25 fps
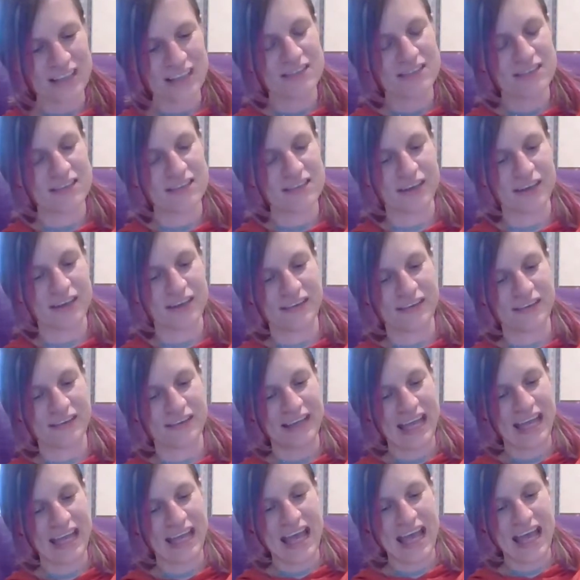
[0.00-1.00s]
So
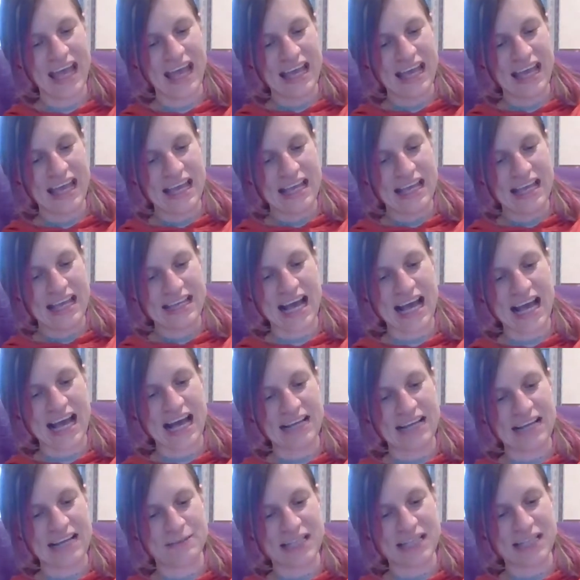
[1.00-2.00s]

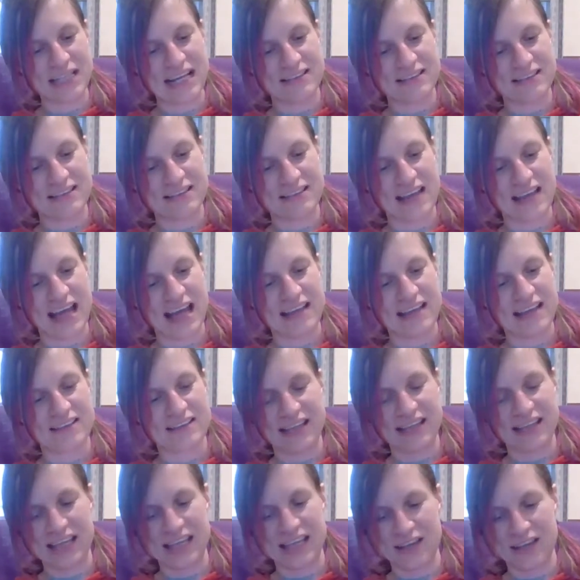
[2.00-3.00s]
yeah, I mean, as I
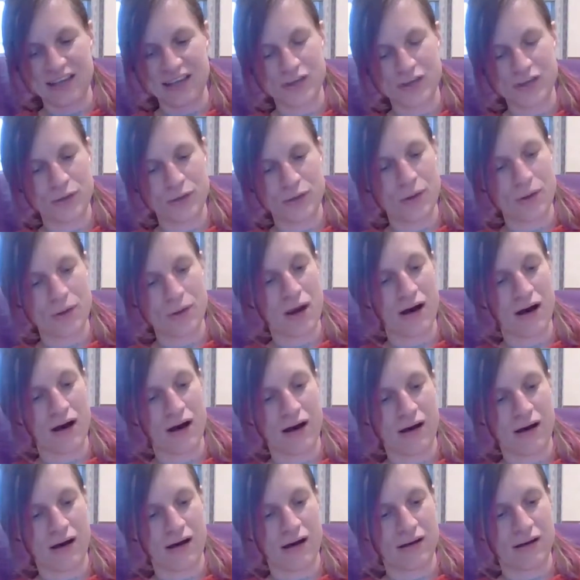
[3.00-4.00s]
said, if you
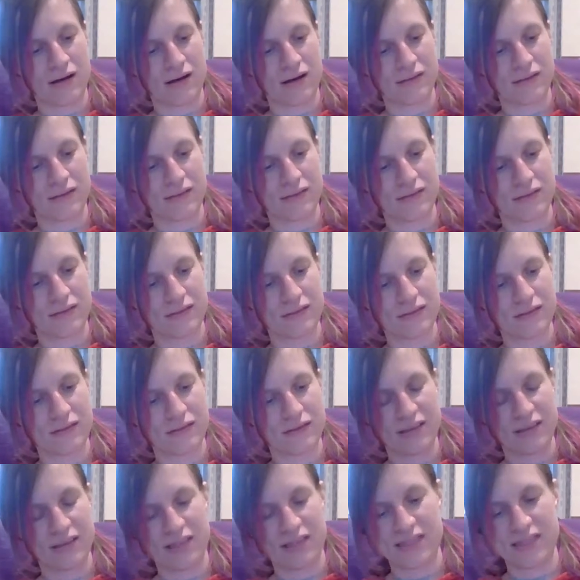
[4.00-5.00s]
are
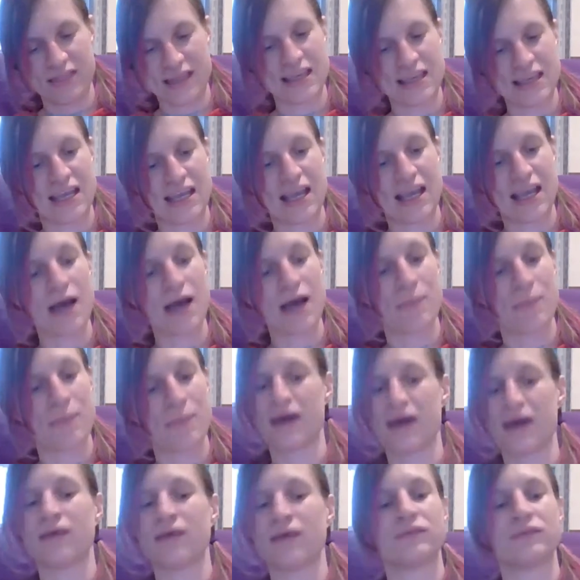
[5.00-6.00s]
thinking
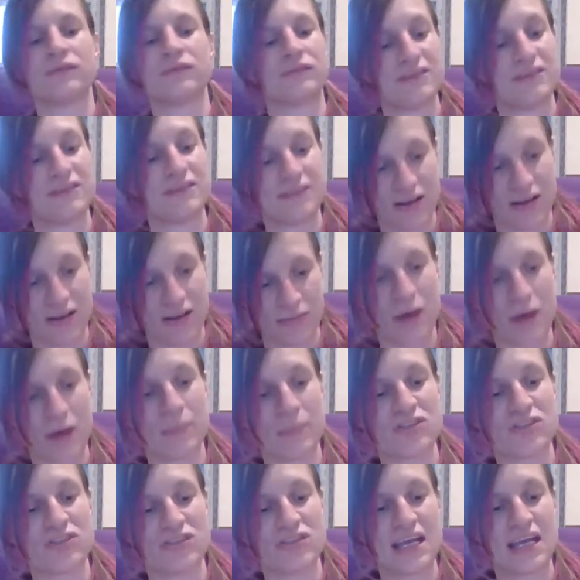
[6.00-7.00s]
about
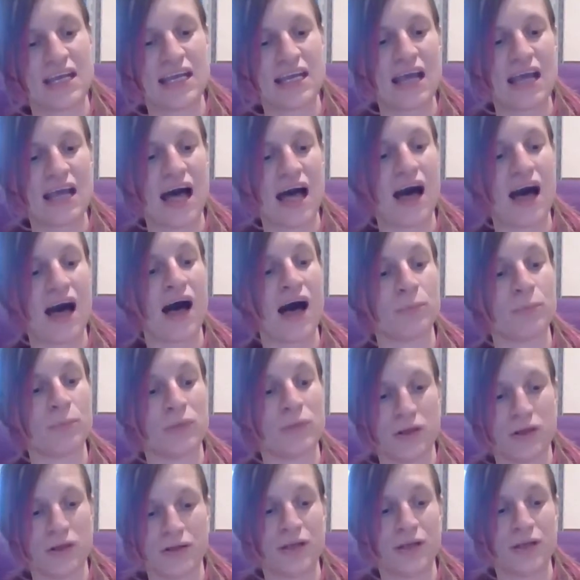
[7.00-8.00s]
self-publishing,
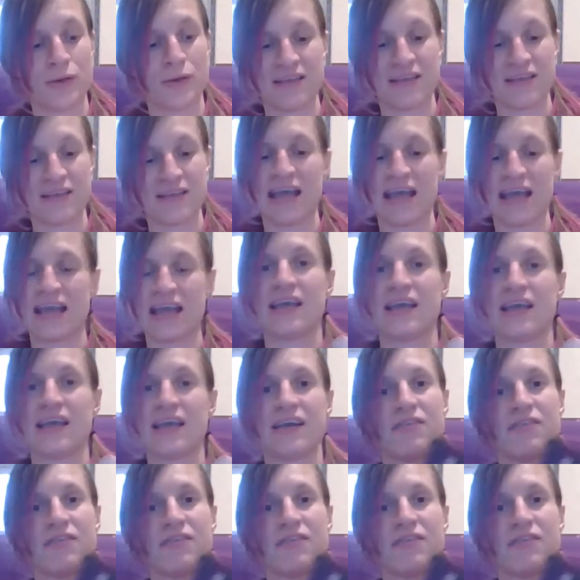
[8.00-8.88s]
Lulu is a